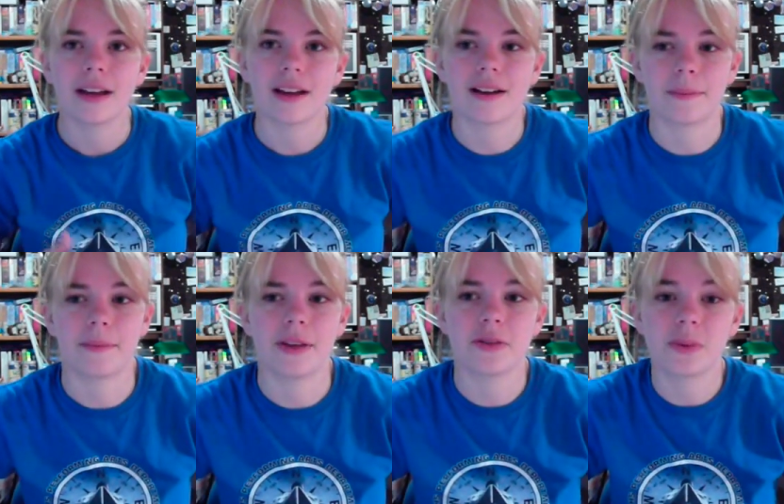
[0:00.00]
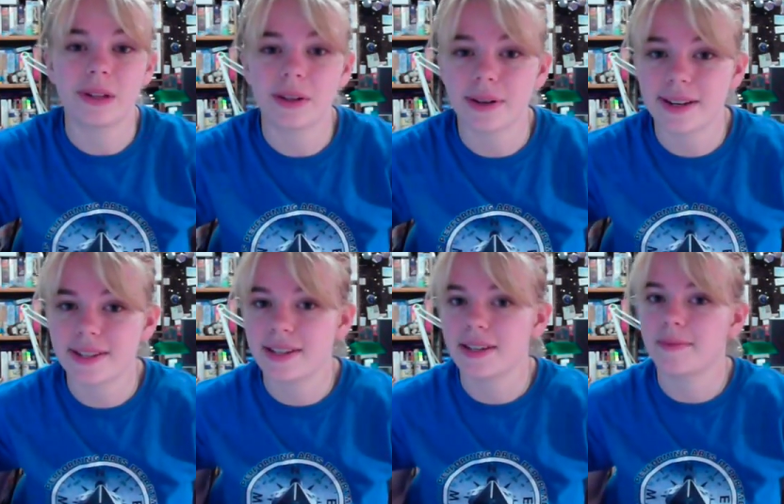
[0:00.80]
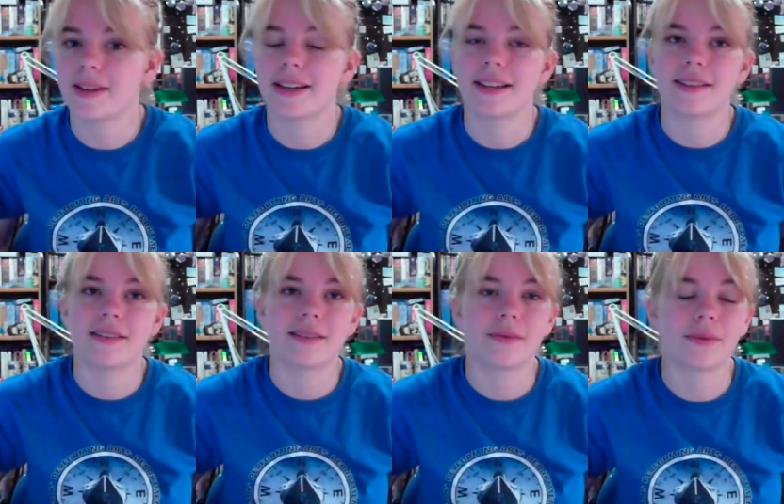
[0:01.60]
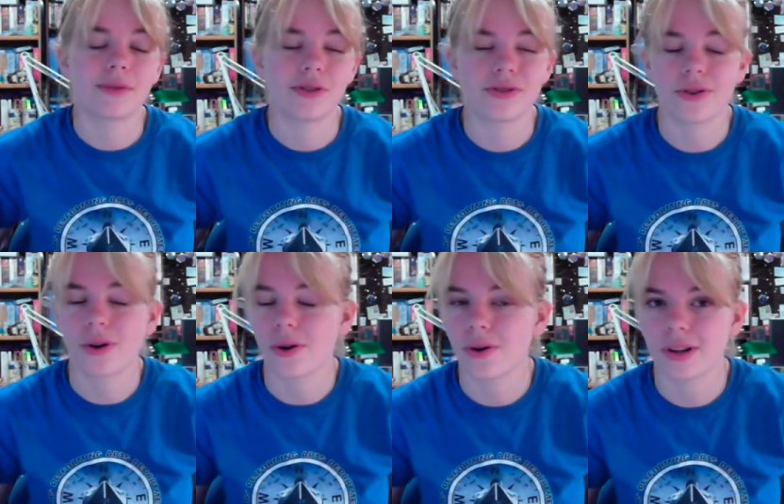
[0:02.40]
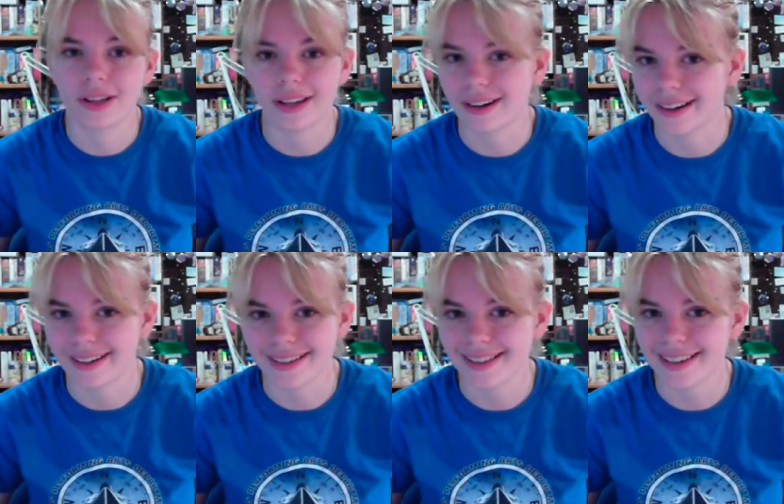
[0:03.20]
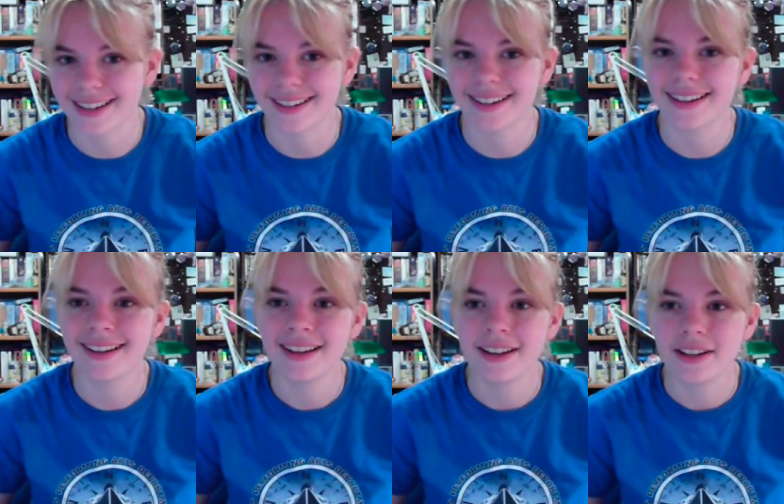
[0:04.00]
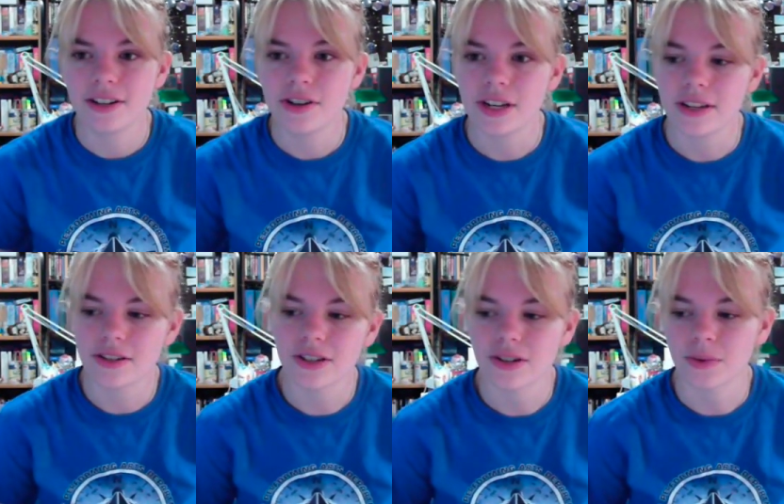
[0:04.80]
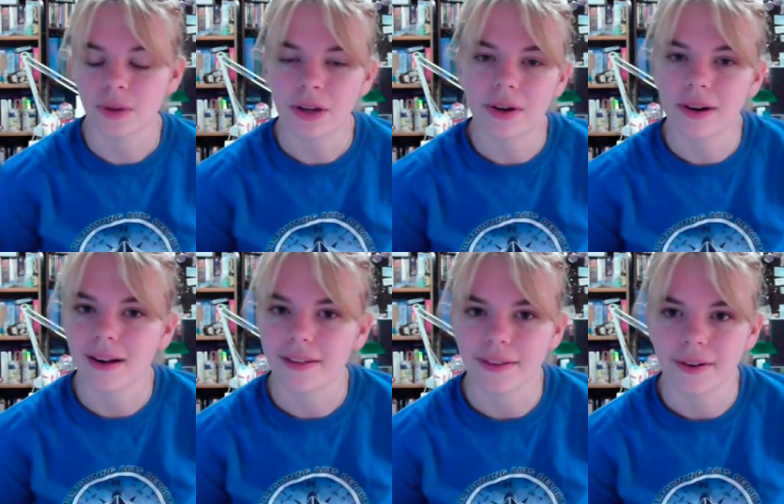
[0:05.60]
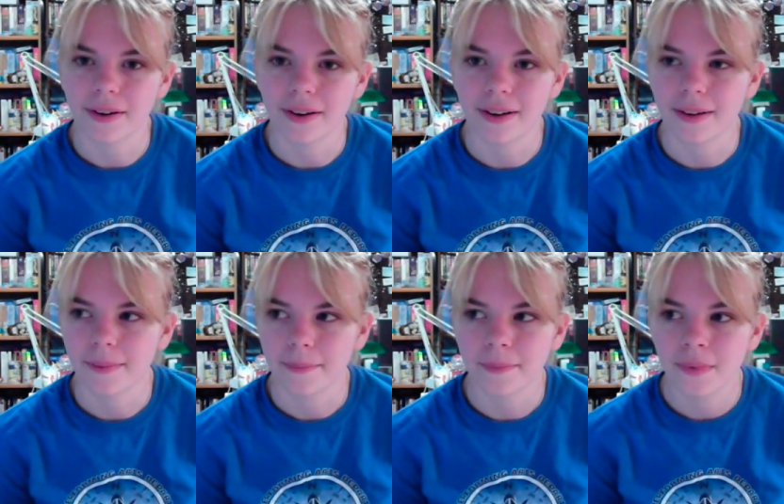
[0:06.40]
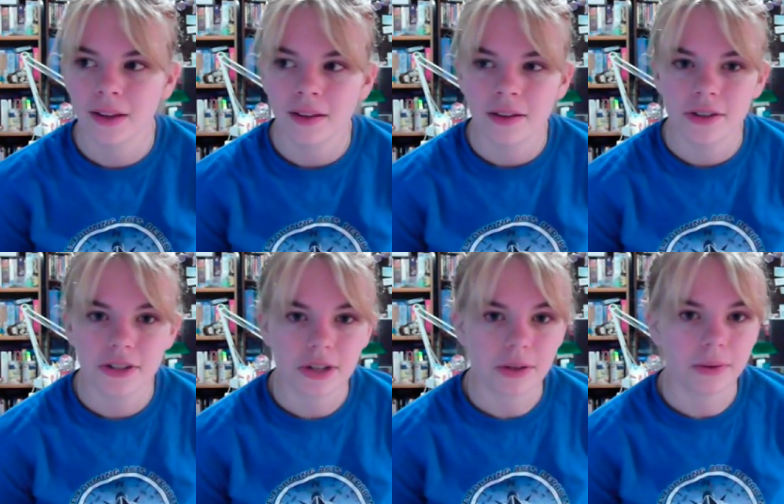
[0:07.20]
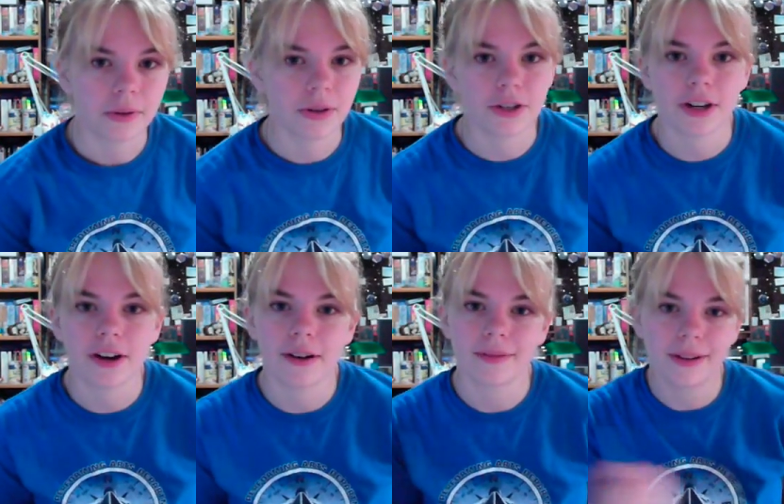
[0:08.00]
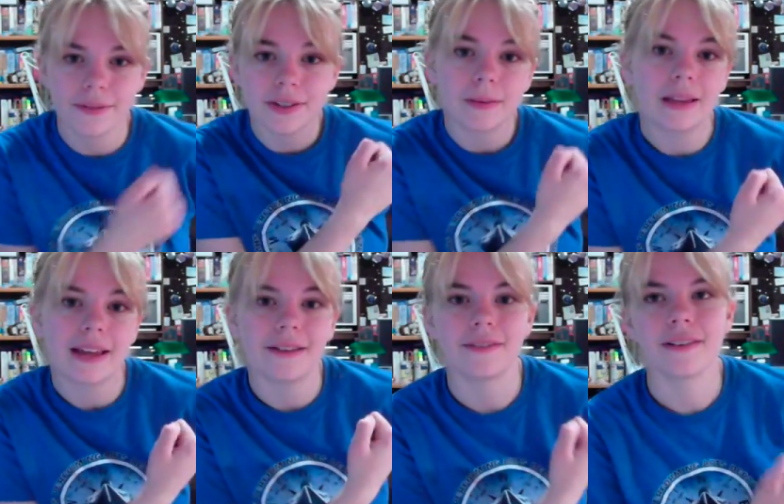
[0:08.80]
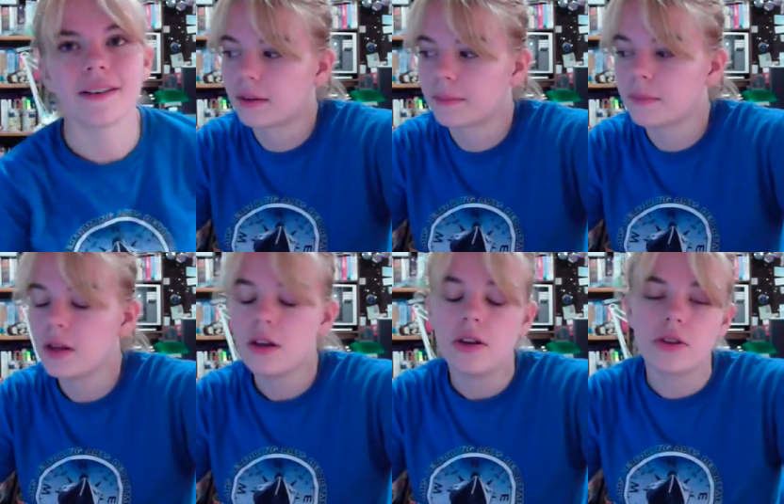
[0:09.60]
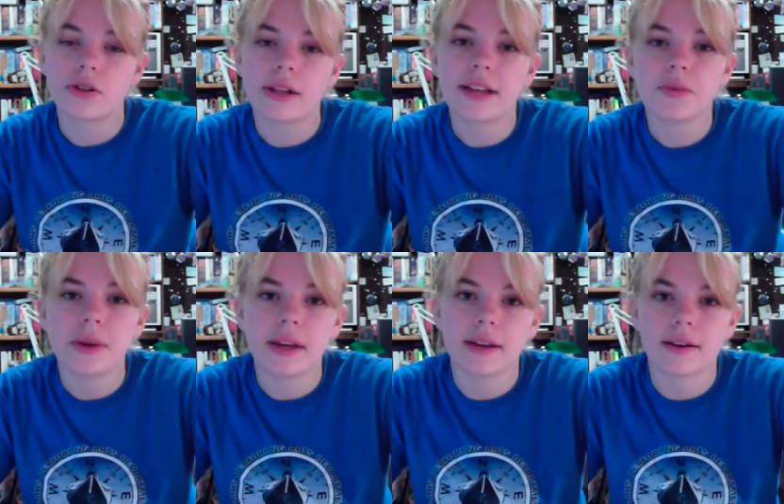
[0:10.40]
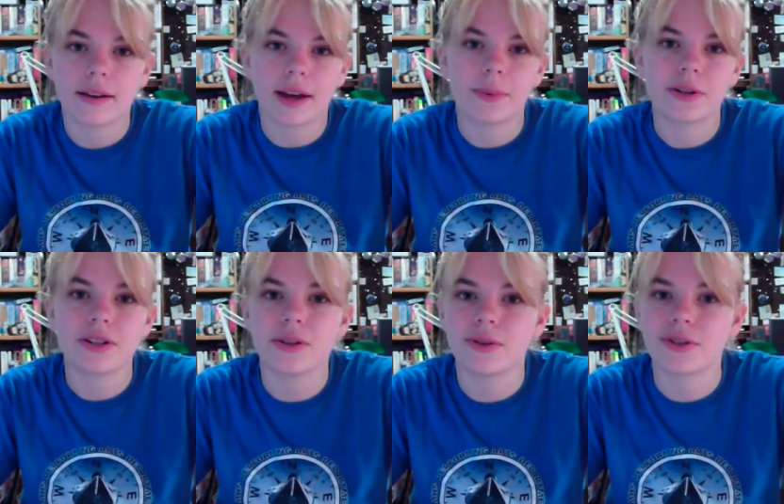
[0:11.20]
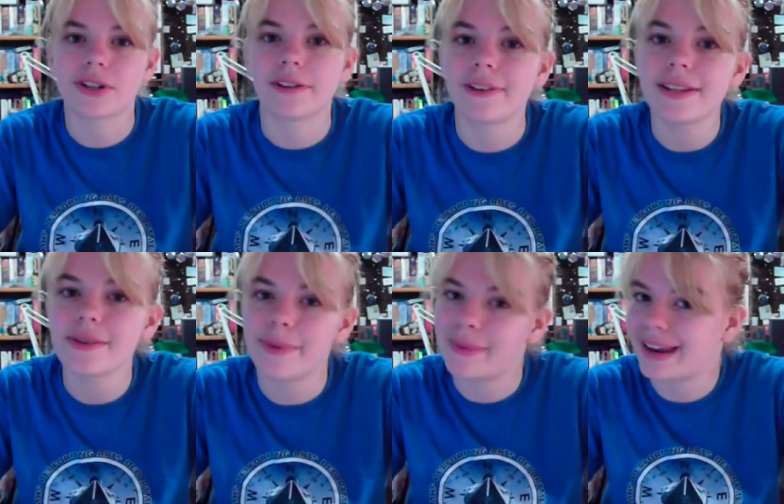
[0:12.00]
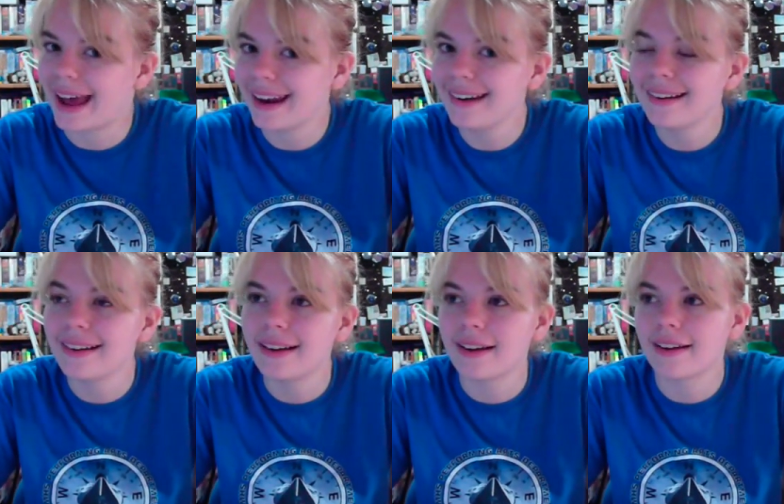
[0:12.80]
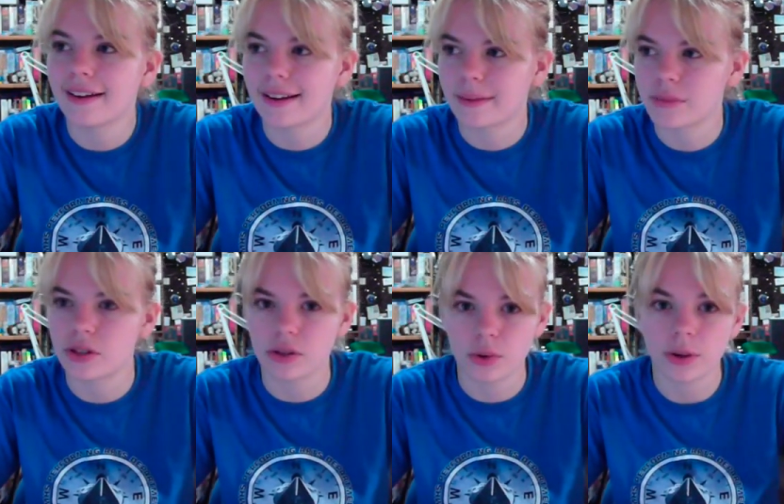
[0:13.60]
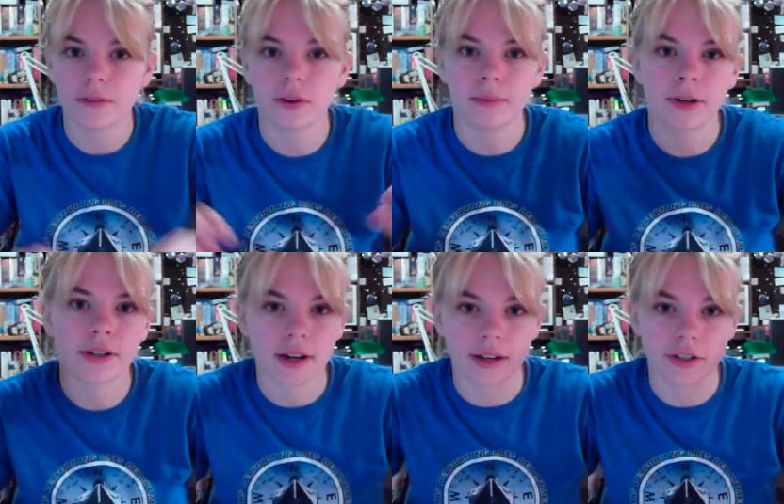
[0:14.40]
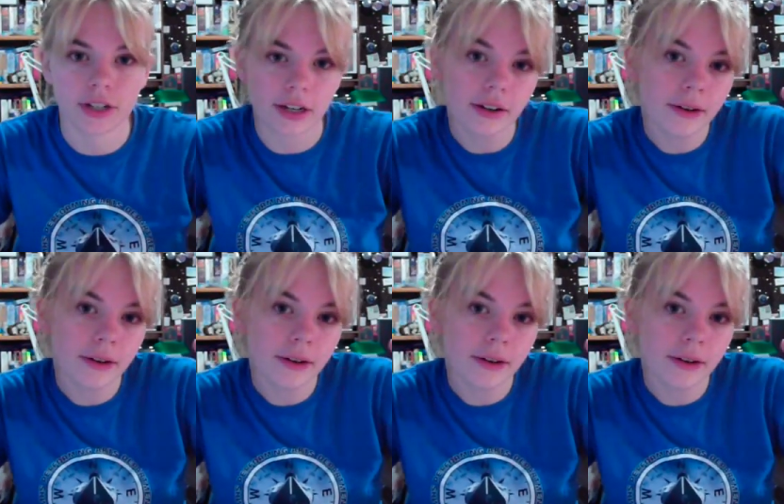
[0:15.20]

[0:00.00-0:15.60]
Um, it's really crazy, but it's, it's so hilarious, and she's just a really great author. Um, so go check her out. Give her some love. Um, so last weekend I went to Starfest with my dad. Um, so a quick photo montage here.